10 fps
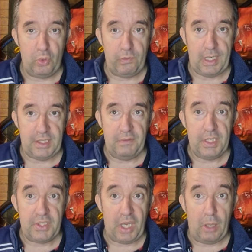and all the rest of
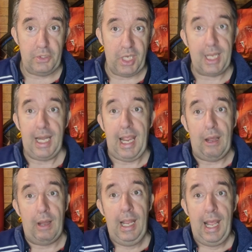it. So go check it
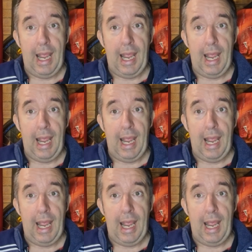out.